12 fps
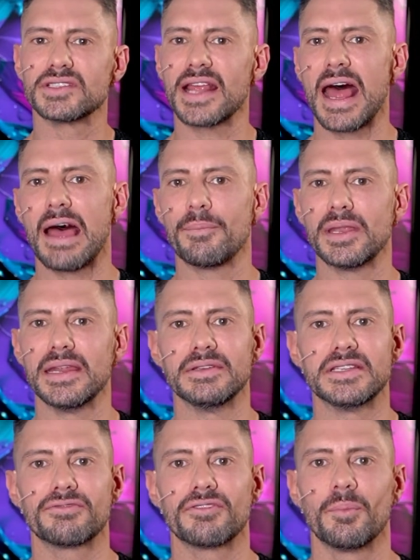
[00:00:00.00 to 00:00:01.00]
that happen in
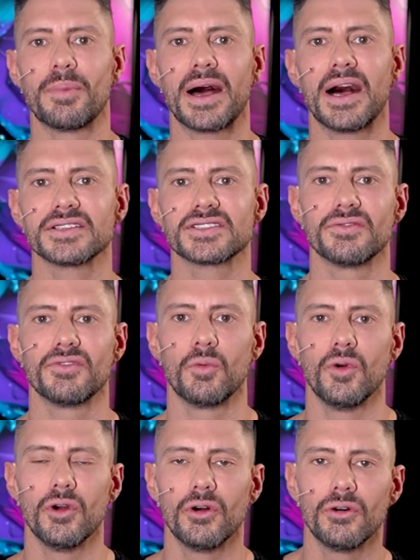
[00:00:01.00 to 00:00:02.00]
different parts of the
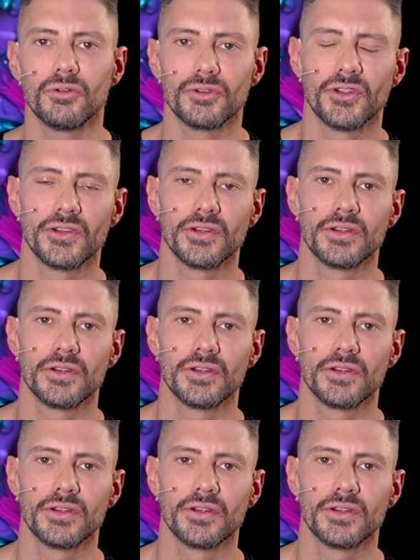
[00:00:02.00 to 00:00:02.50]
world,